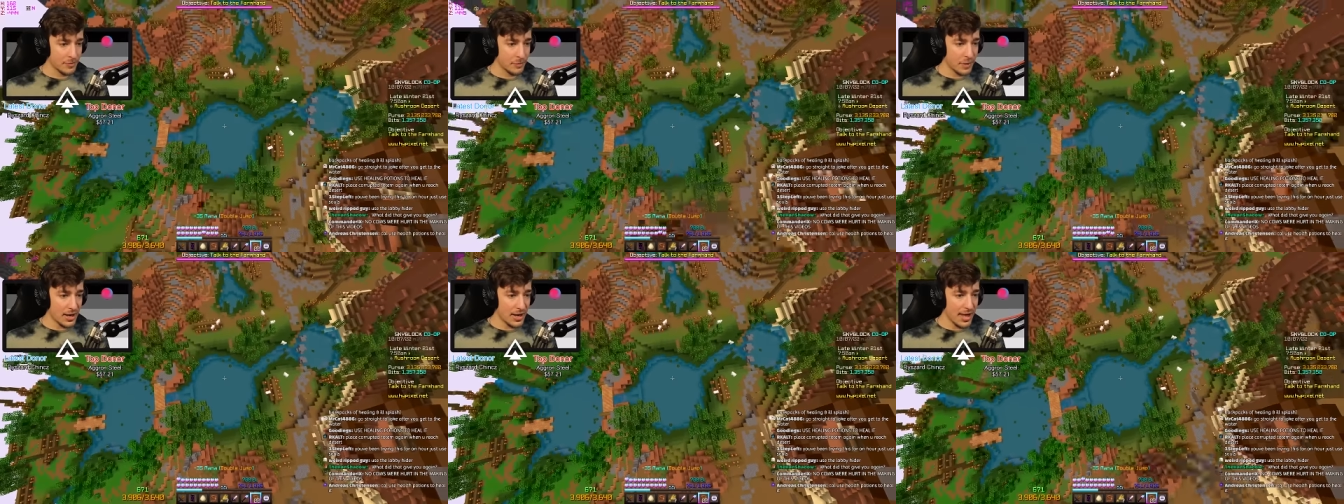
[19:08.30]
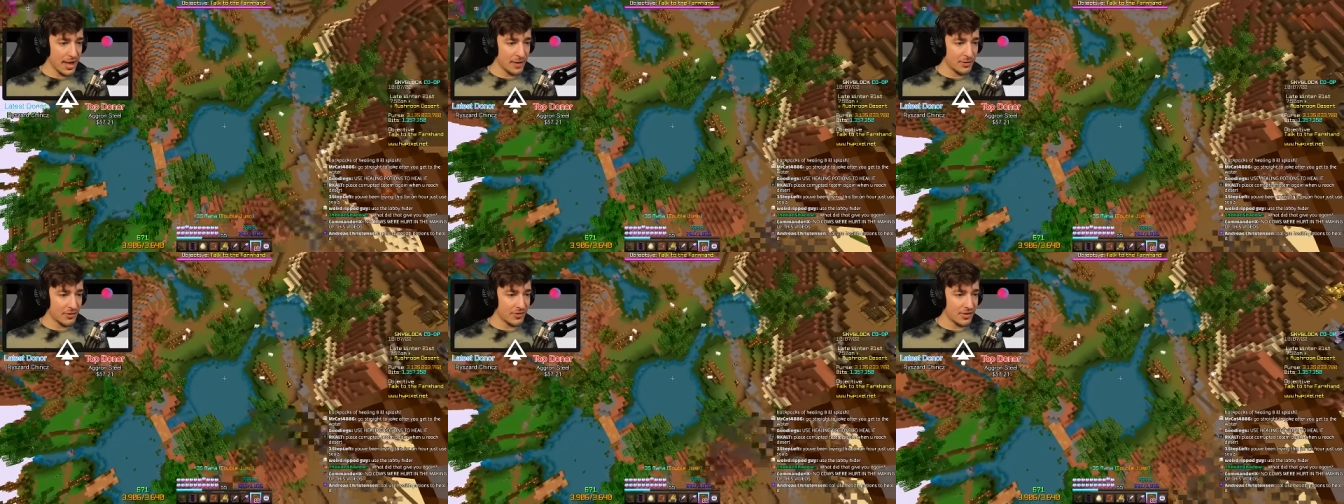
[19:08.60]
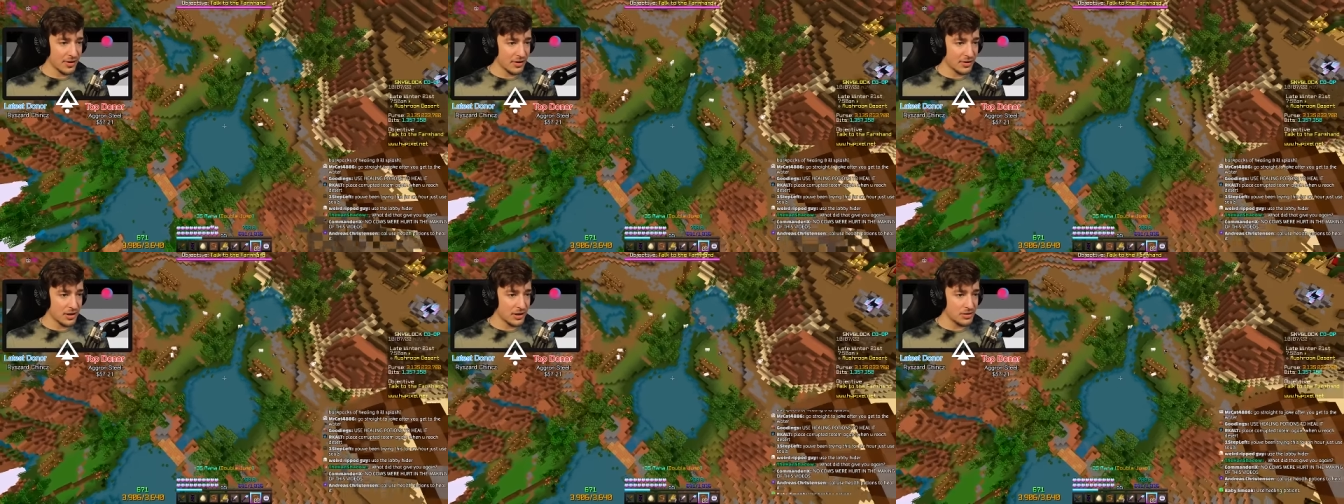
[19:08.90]
Wait, how is
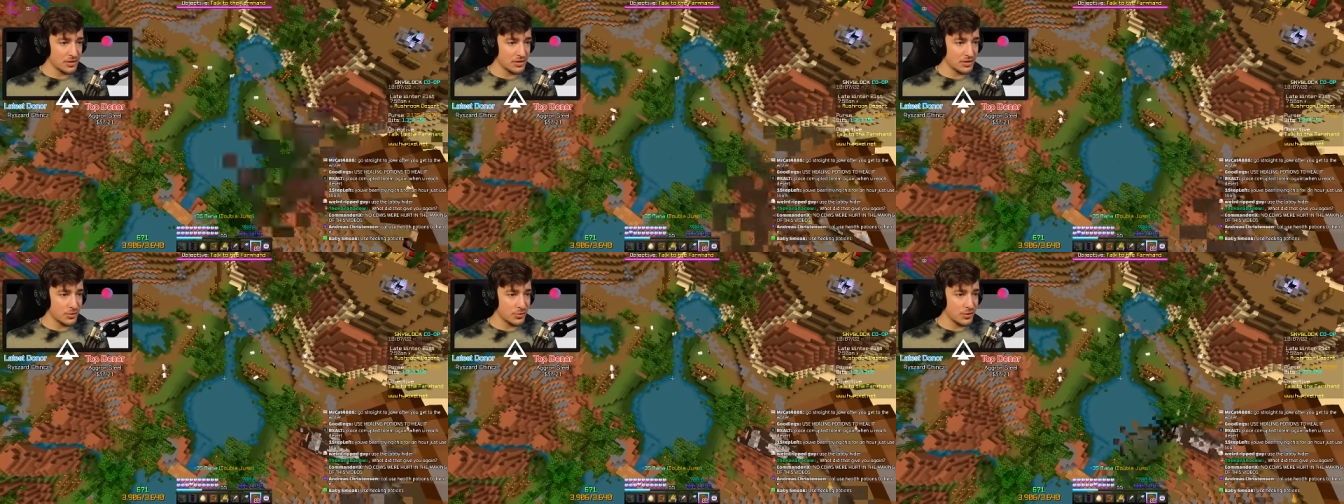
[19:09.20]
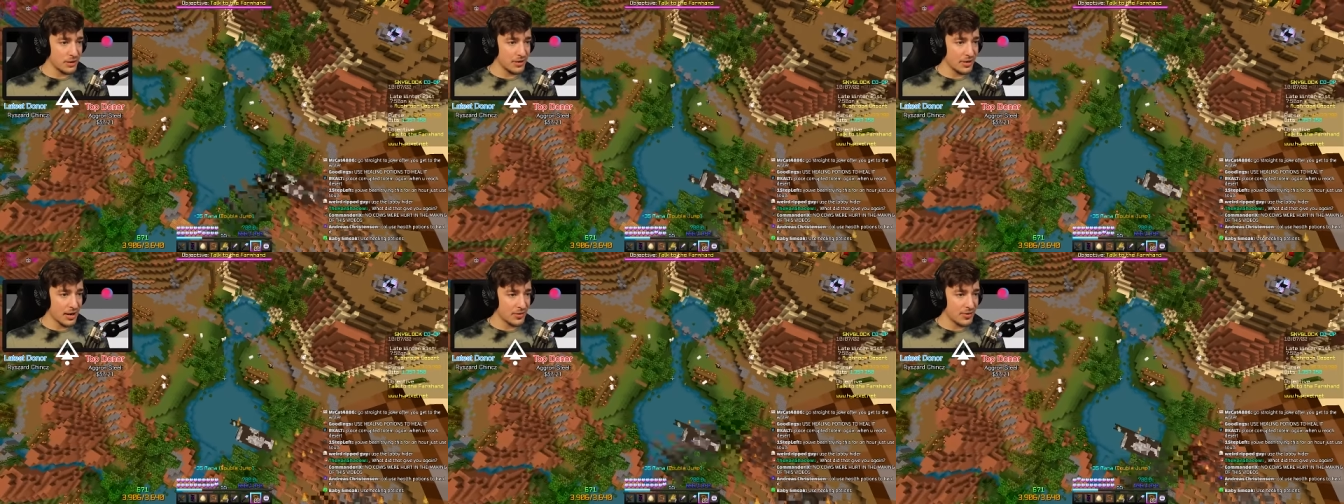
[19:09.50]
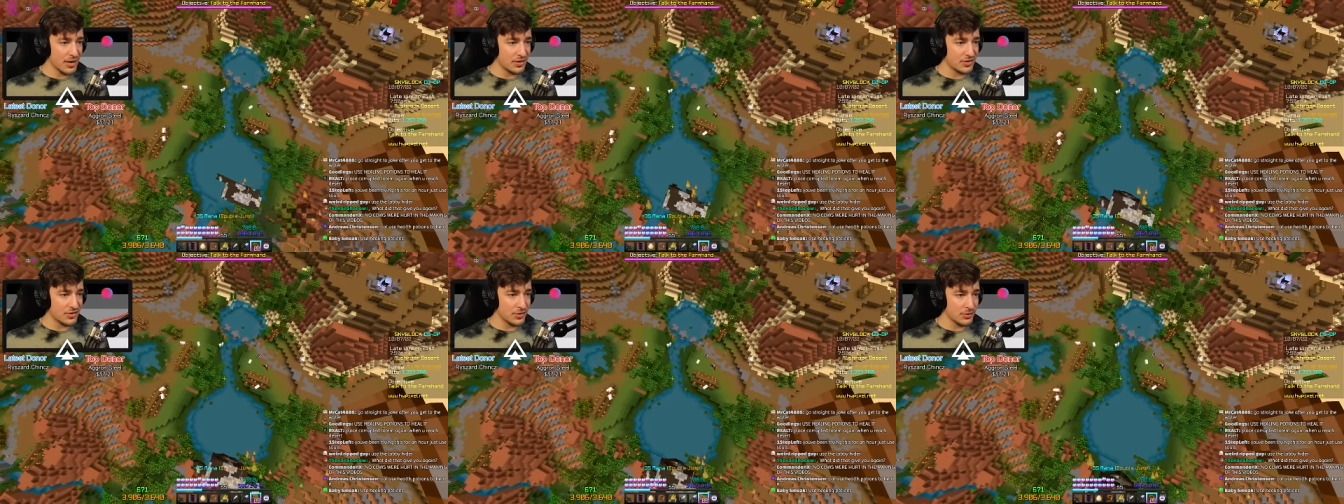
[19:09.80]
that guy just doing down
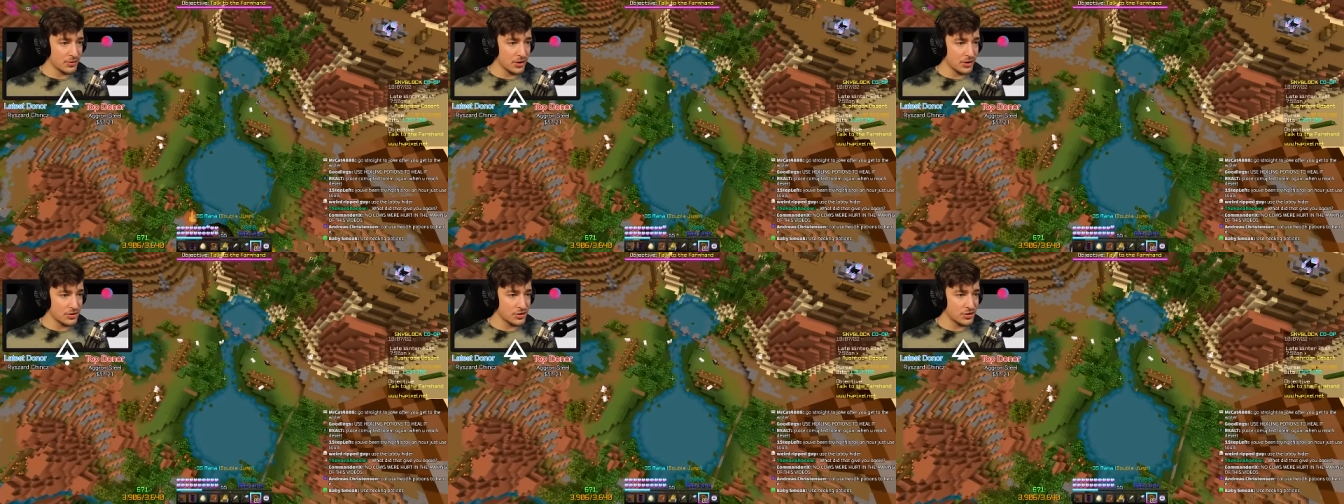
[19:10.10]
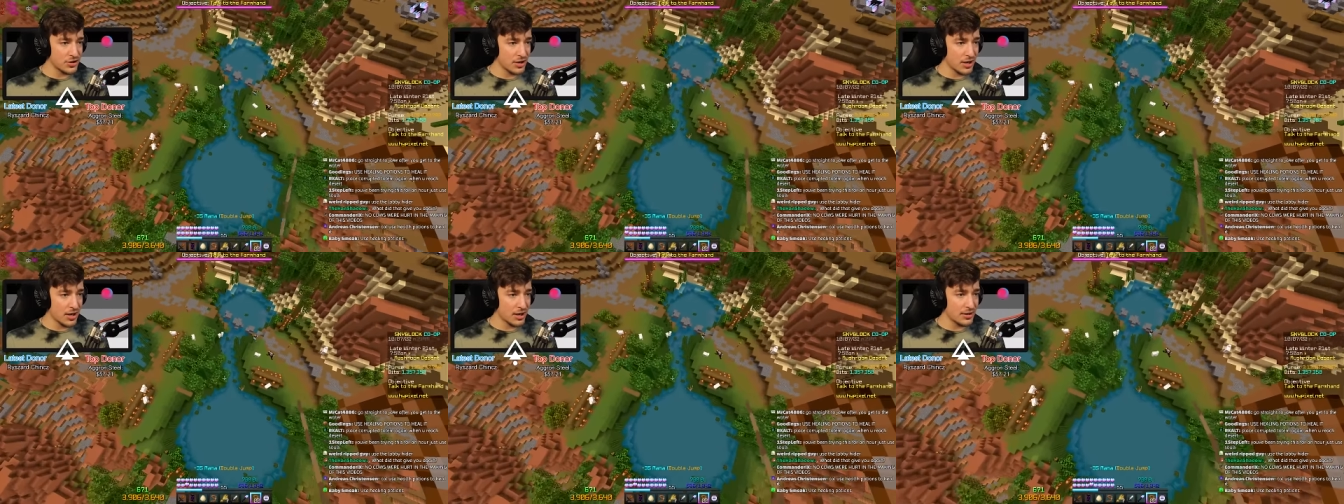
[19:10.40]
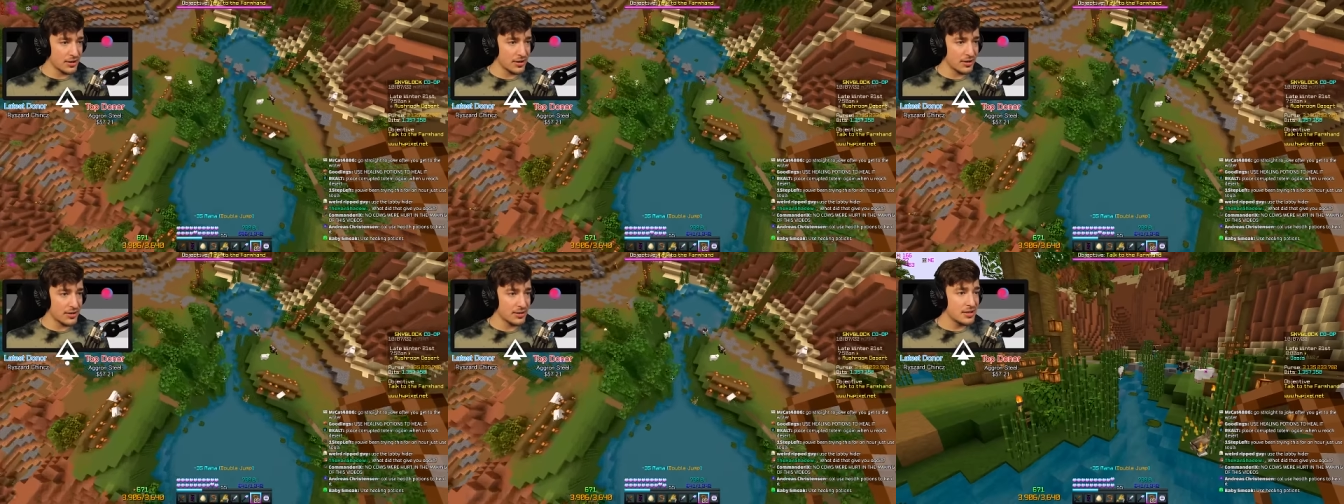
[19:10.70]
there so
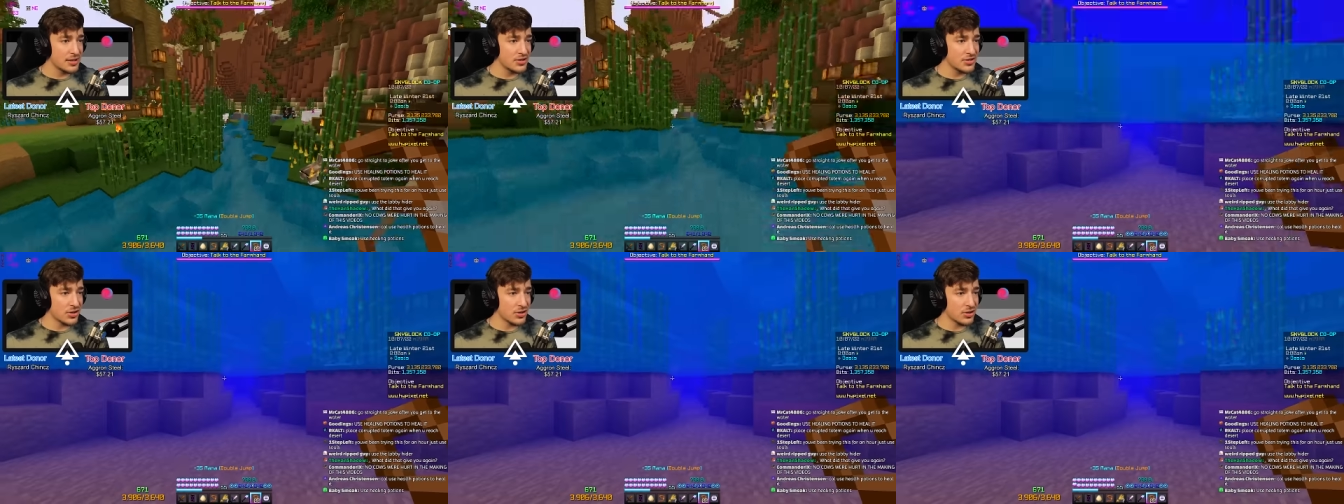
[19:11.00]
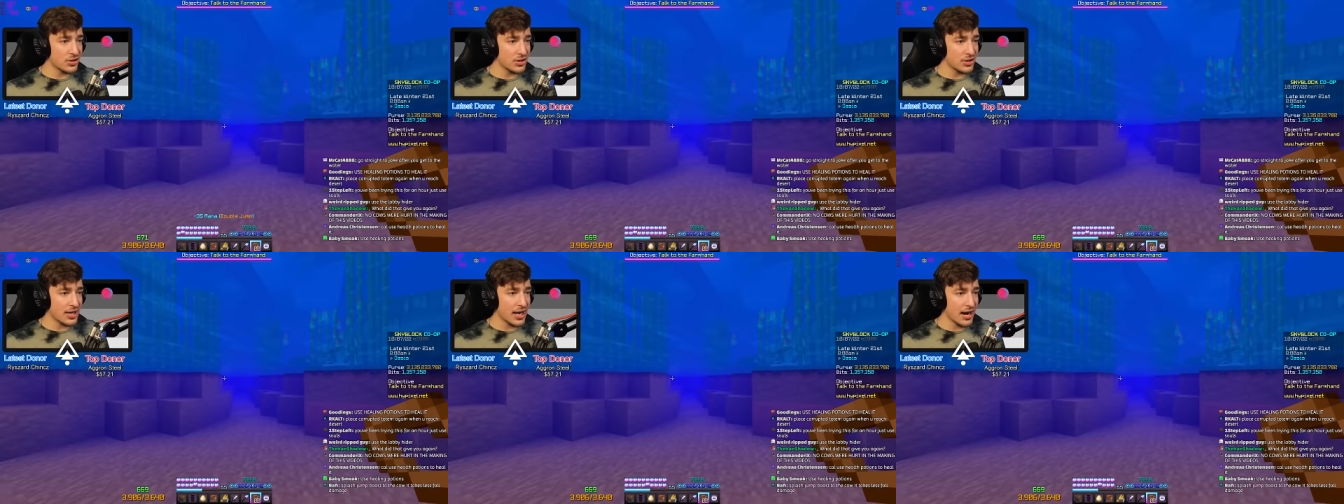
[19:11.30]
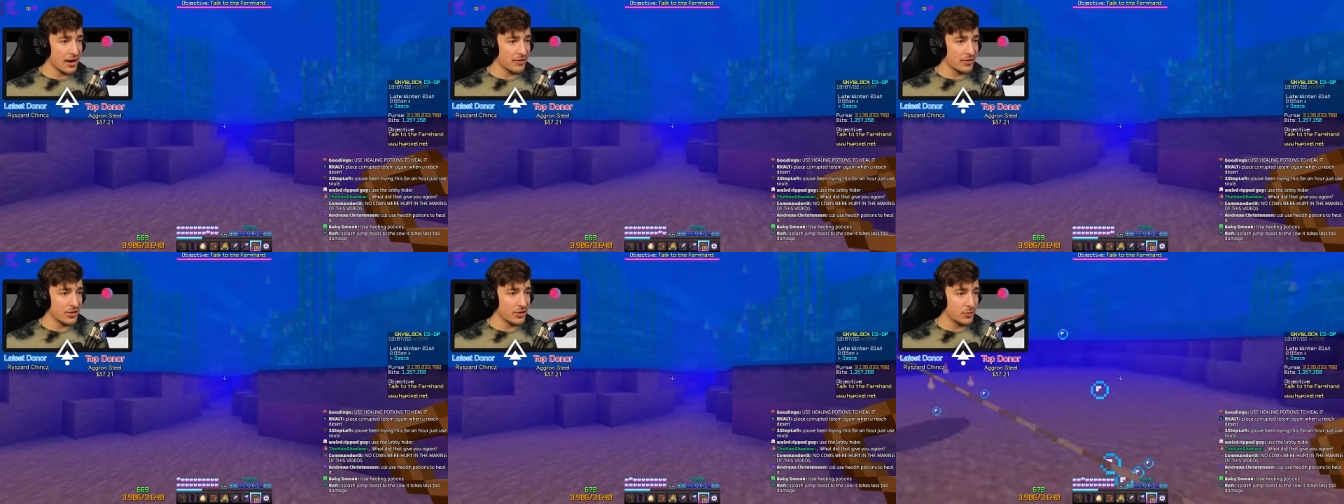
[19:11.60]
nonchalantly? He's not got a
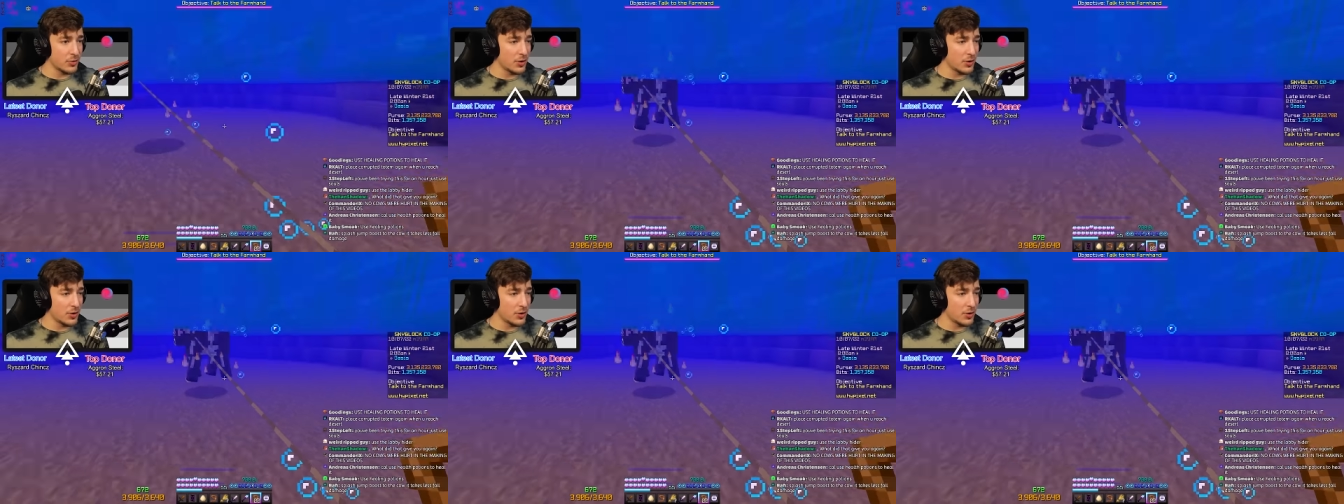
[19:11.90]
care in the